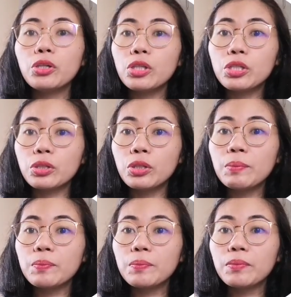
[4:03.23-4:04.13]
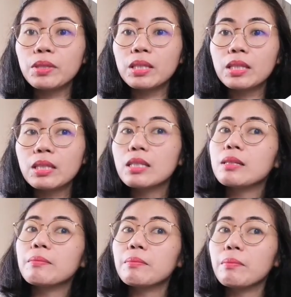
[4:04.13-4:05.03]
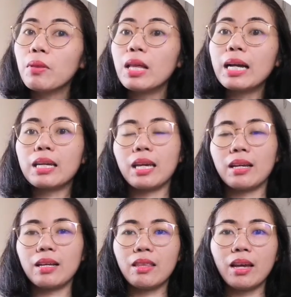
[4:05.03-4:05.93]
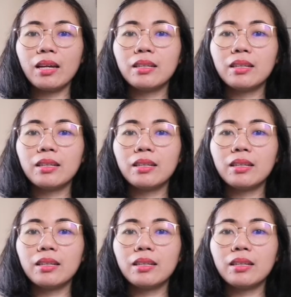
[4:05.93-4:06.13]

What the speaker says: YouTube blogging.